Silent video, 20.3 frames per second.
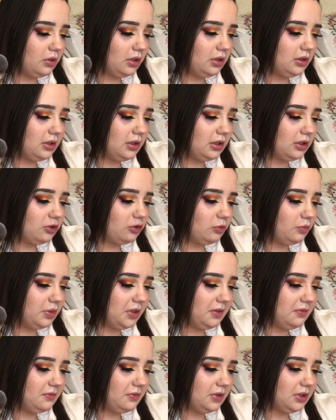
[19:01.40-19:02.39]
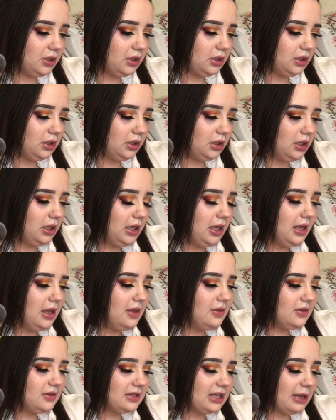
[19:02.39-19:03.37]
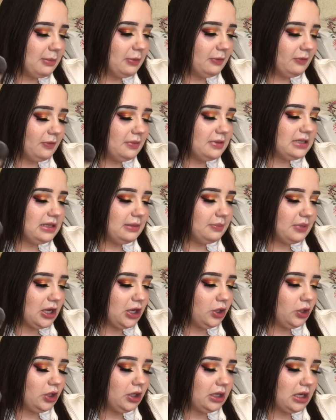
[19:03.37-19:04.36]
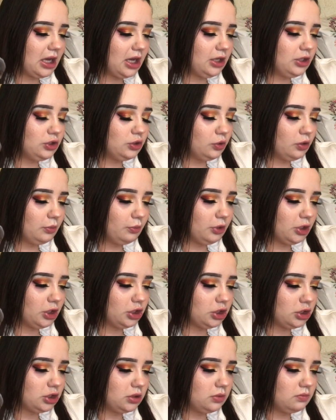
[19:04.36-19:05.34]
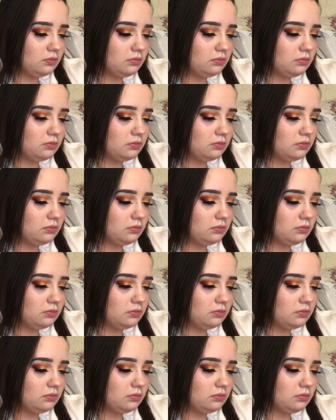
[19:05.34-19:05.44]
on the actual pamphlet? This high-performing powder and contour brush.